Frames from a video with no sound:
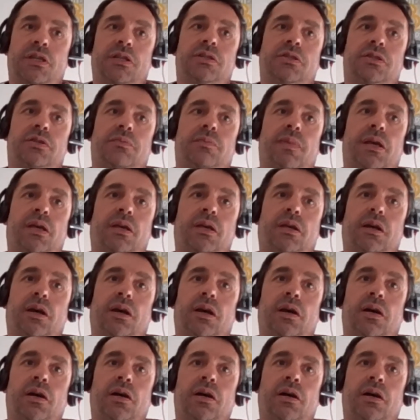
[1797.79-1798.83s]
to make
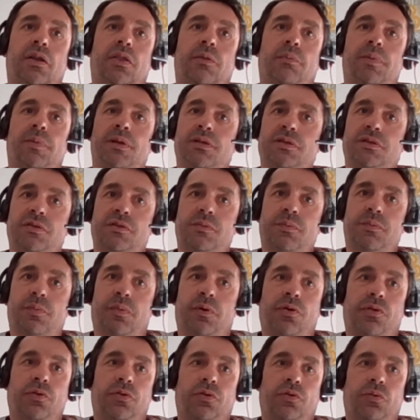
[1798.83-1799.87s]
the business
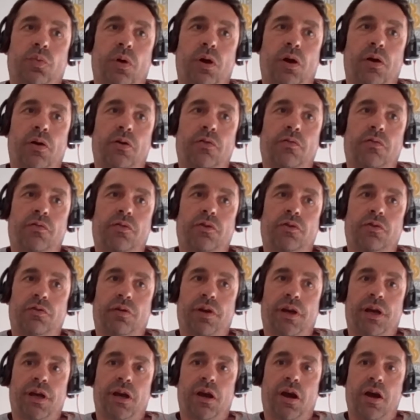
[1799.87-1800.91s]
models work for green
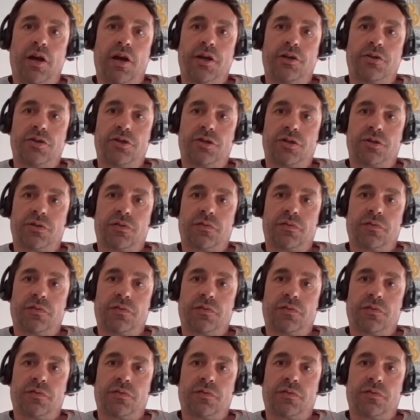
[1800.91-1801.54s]
hydrogen.